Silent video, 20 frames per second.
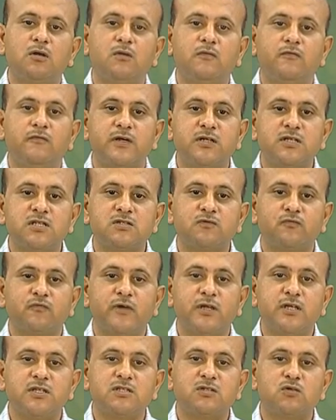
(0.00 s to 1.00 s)
various
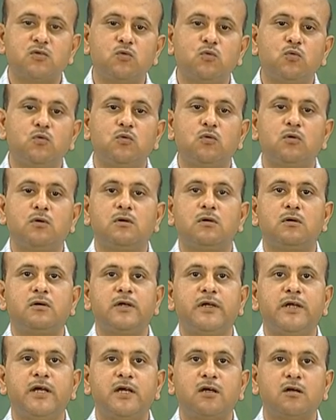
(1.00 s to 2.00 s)
ways to
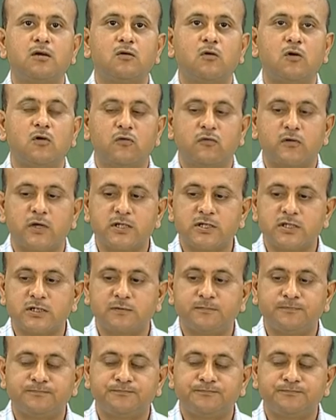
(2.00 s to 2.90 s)
create contrast.